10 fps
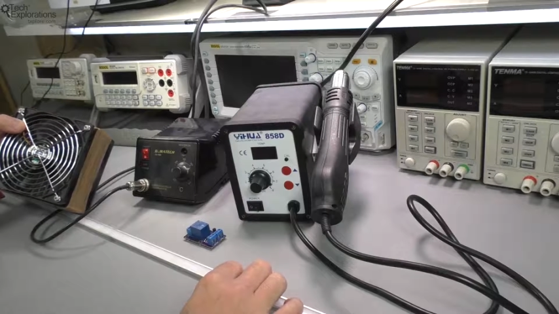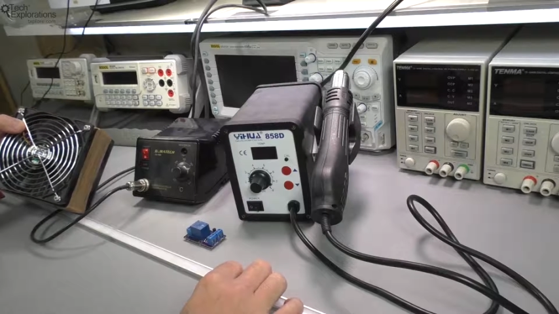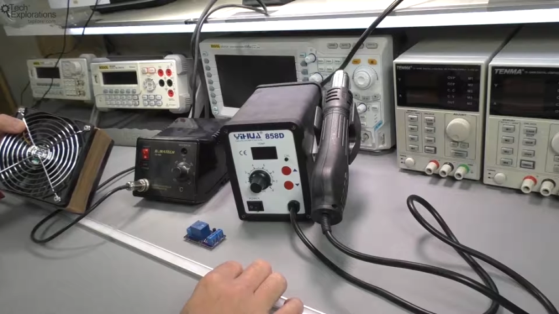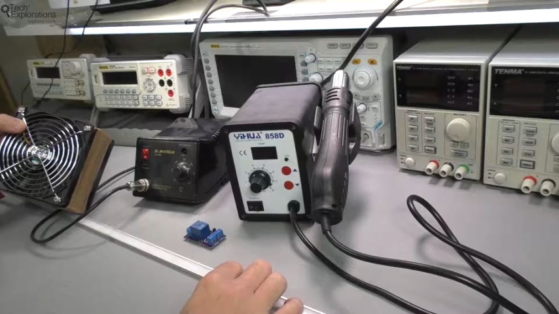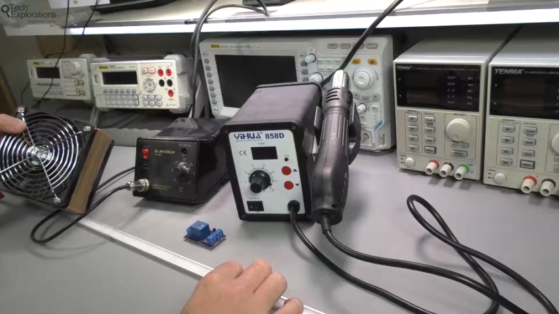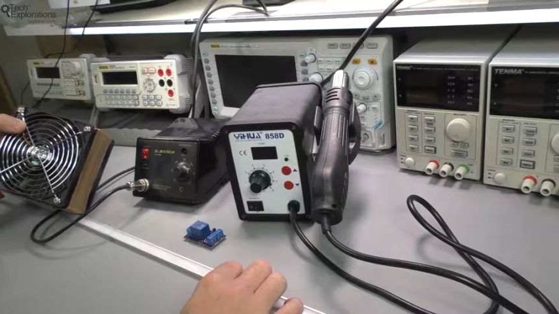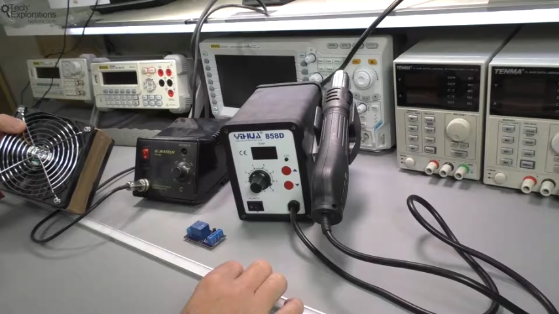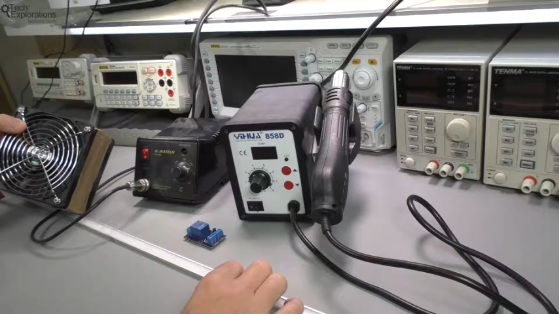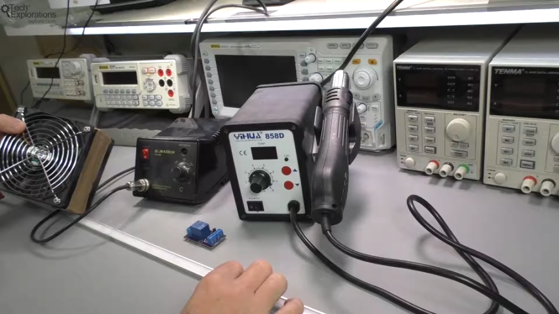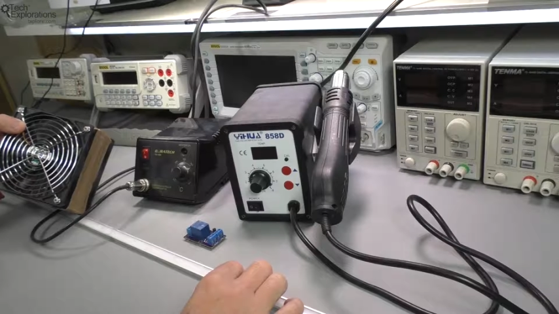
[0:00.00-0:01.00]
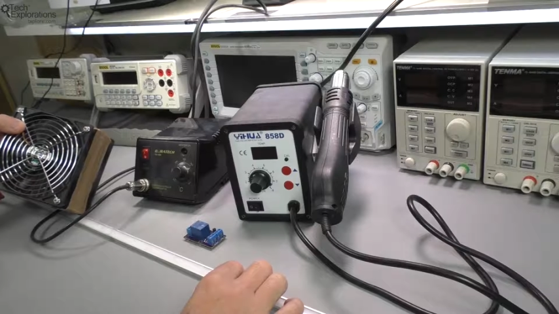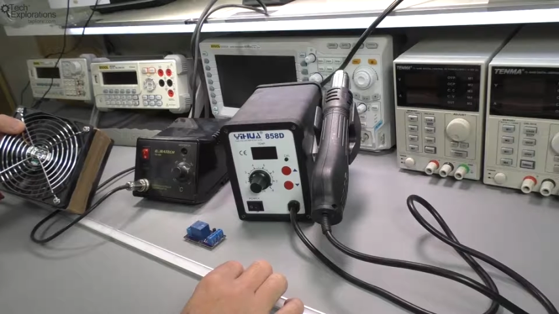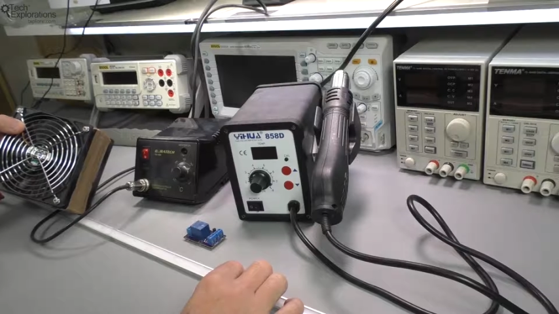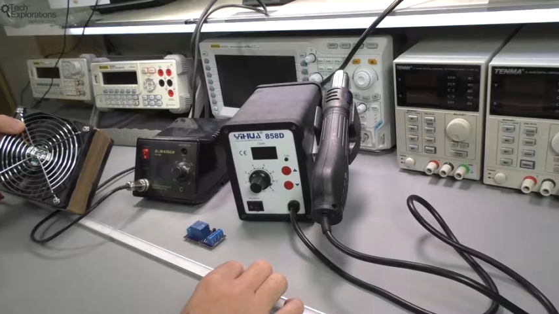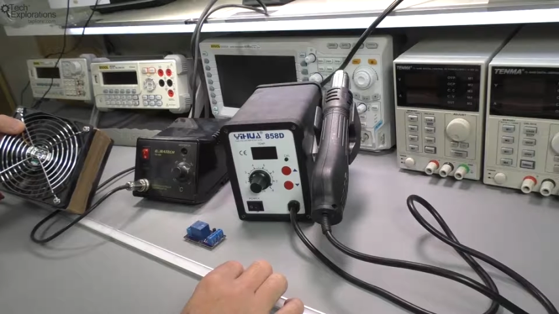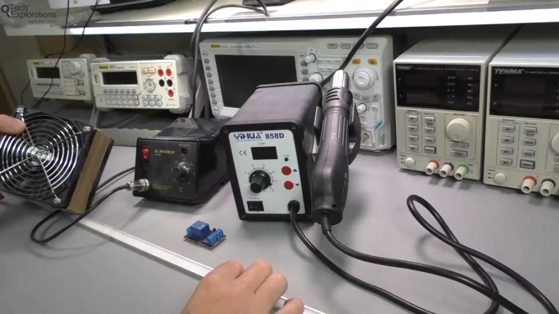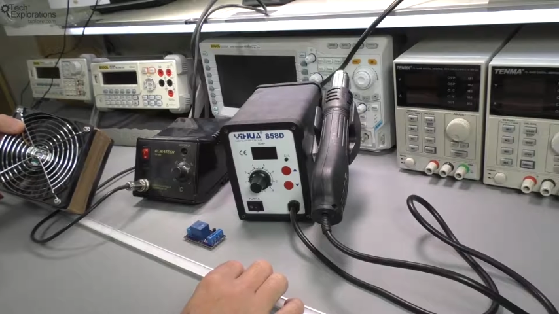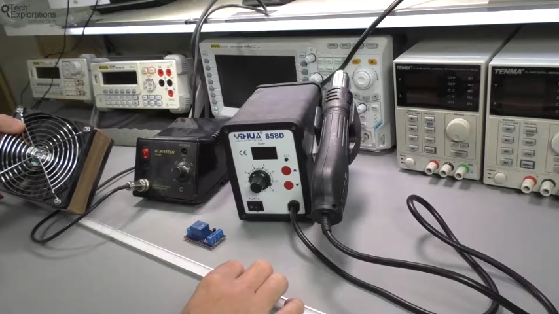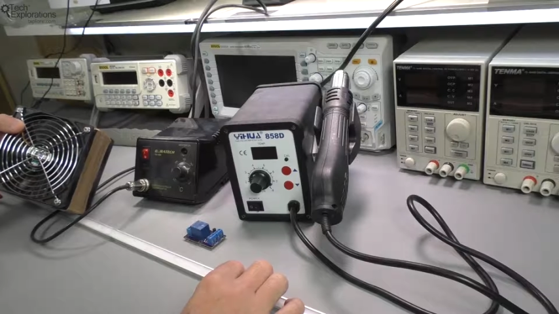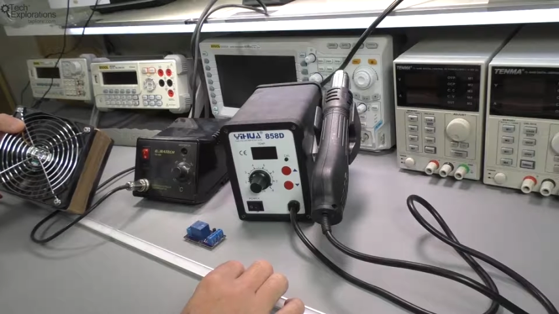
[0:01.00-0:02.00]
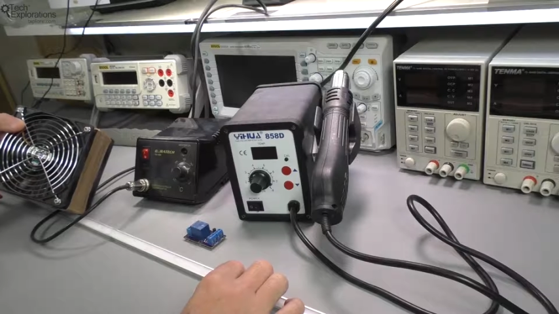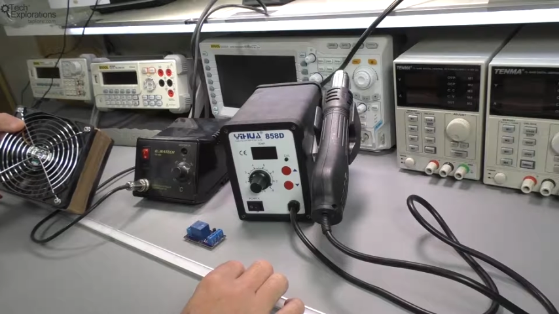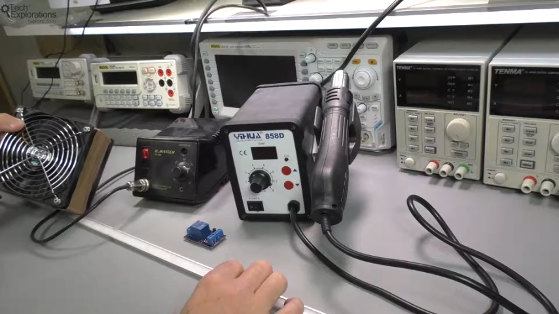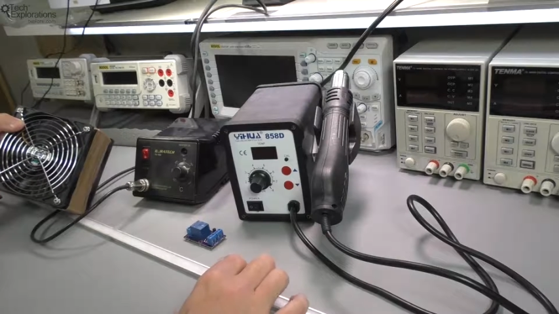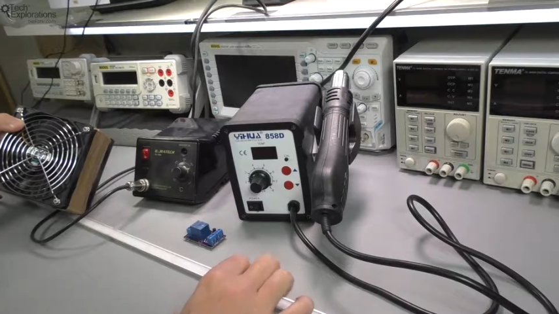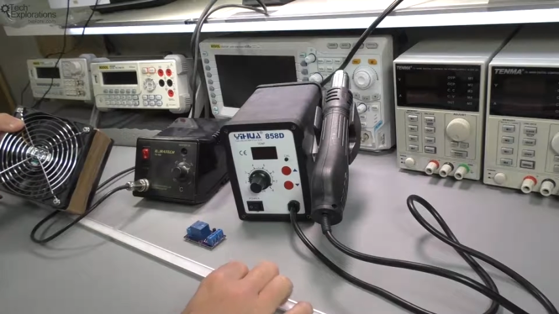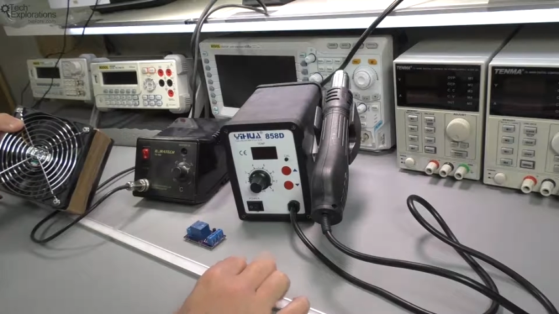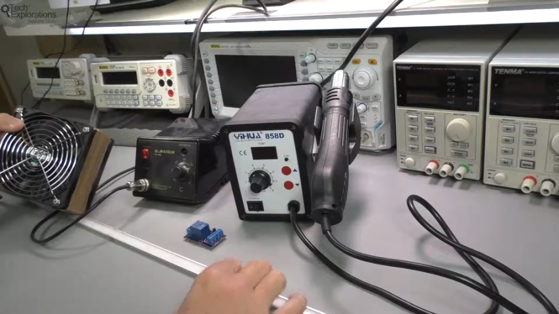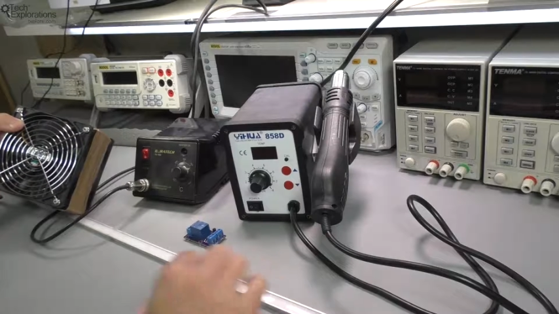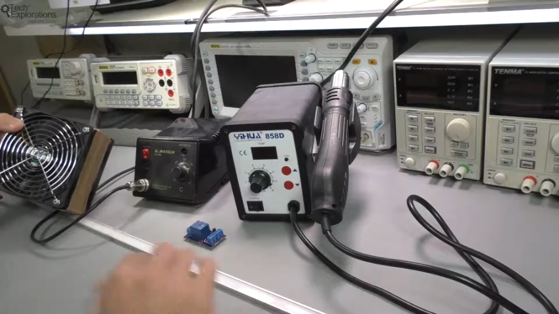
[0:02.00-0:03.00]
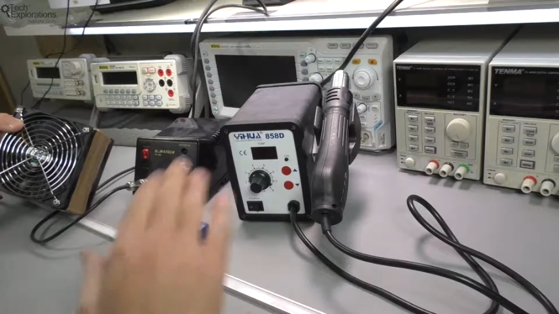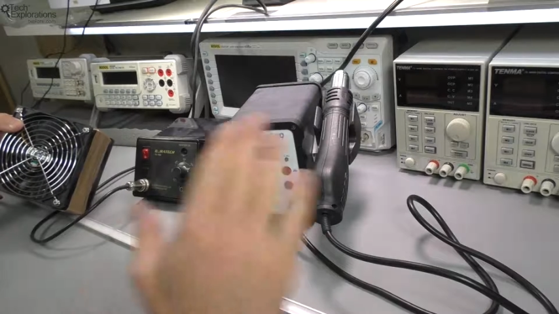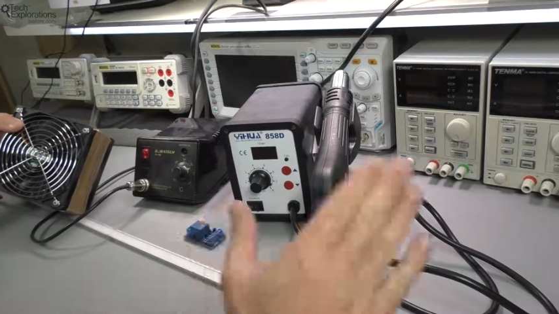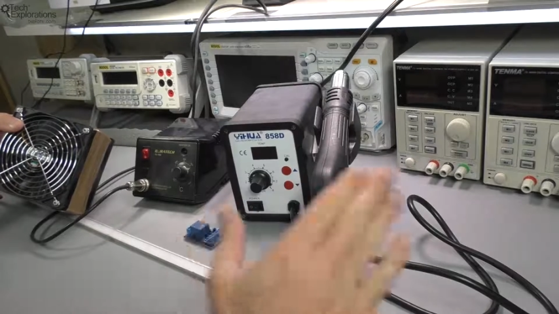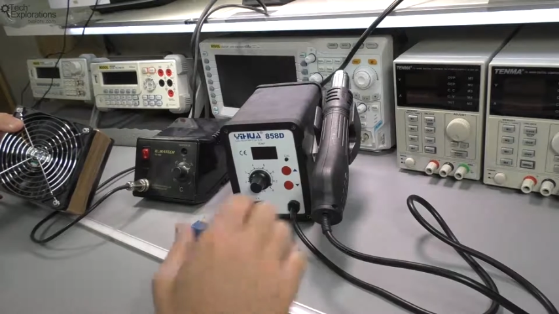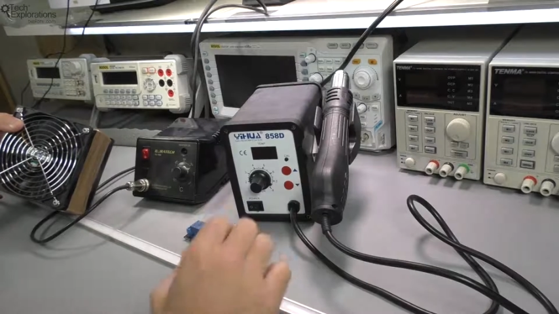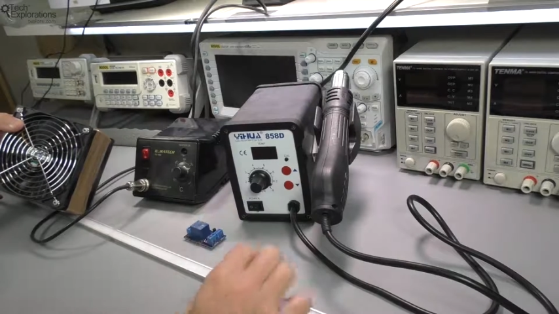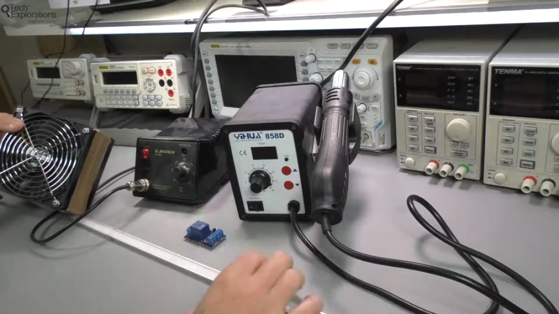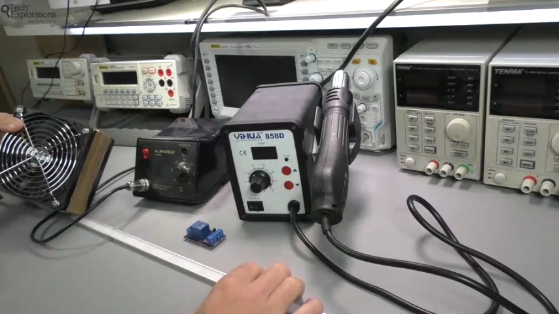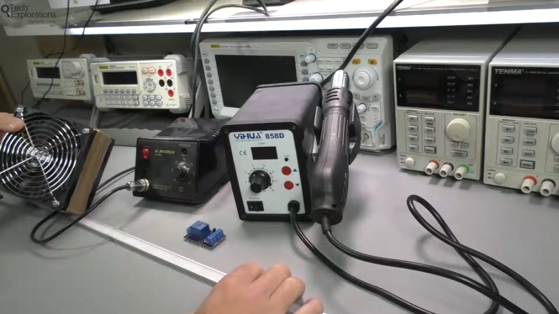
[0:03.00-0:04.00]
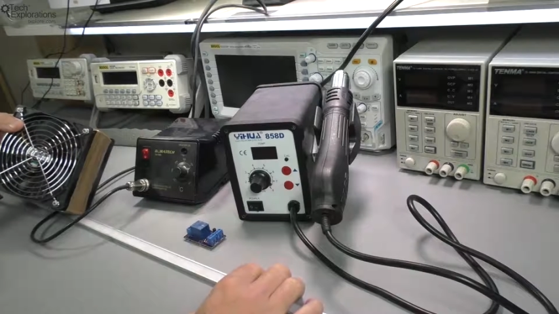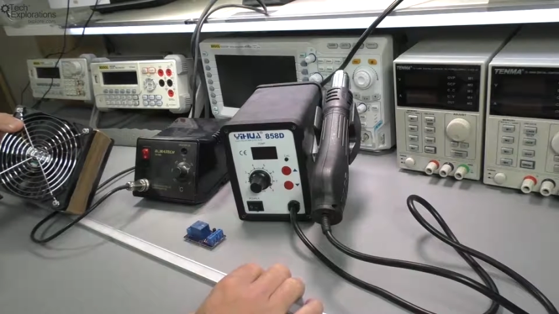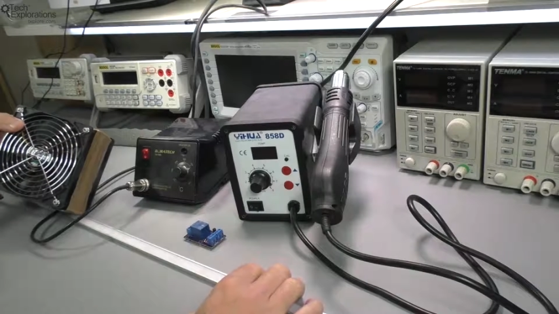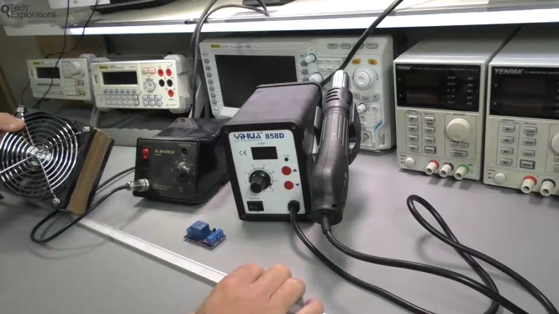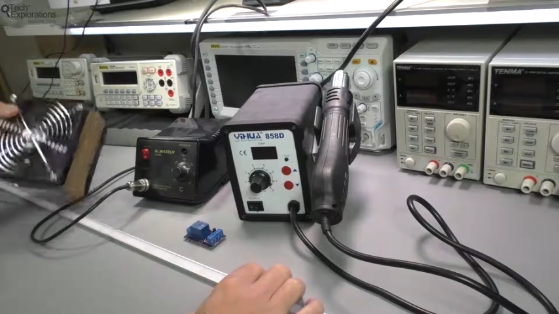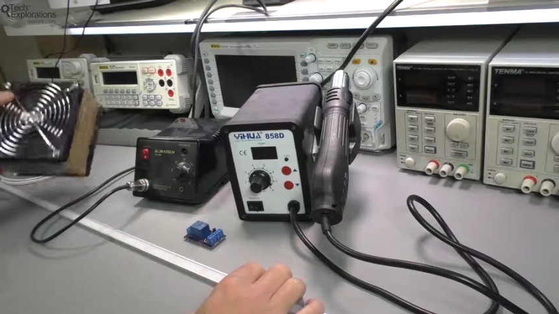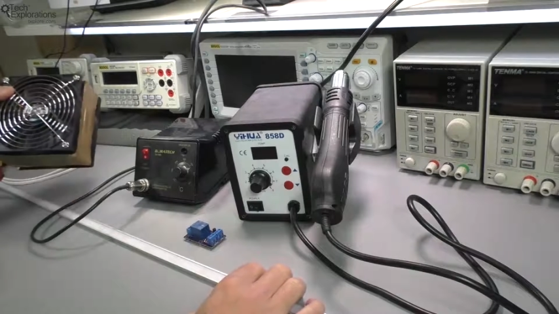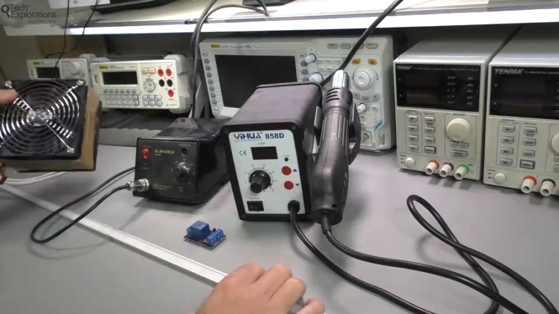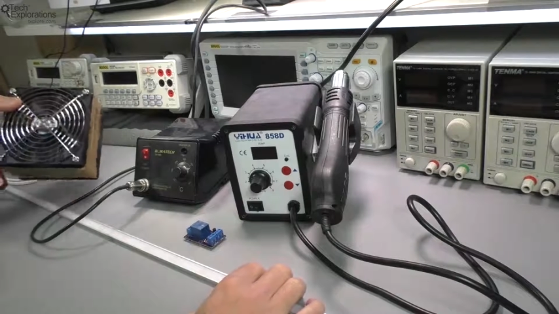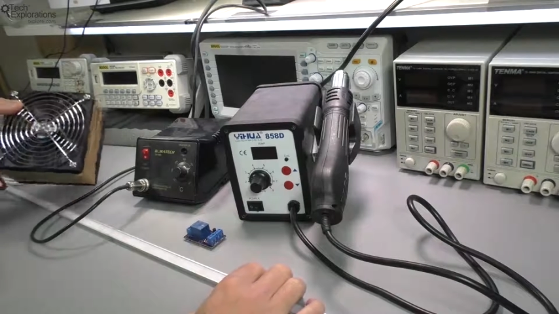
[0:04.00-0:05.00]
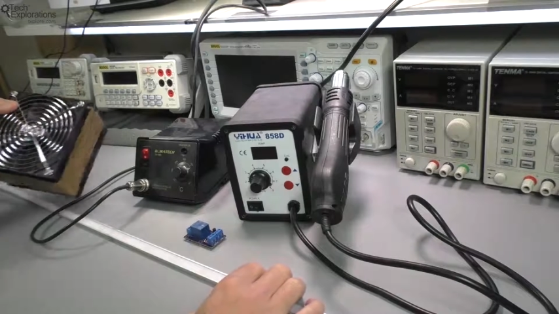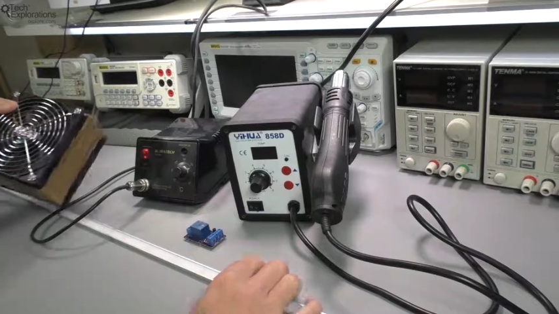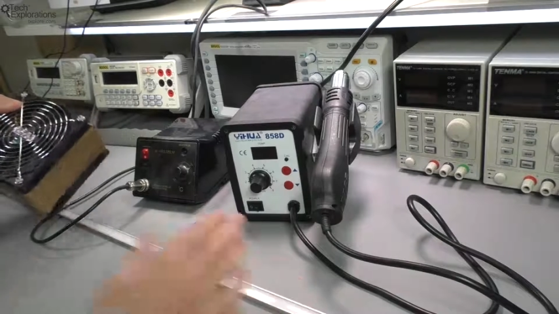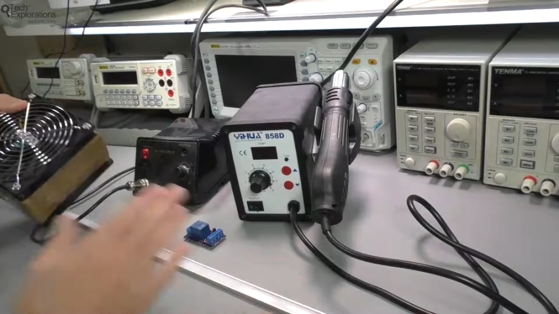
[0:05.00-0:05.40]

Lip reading: [unreadable: no face in view]